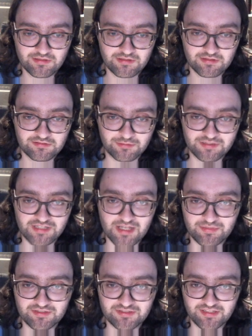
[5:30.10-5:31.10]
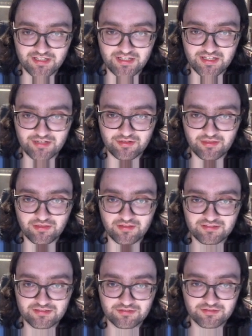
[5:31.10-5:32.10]
So what happens here in
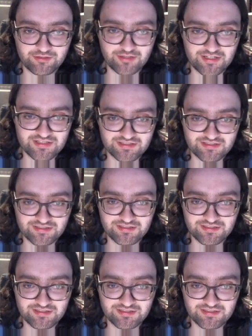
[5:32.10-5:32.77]
this continuation?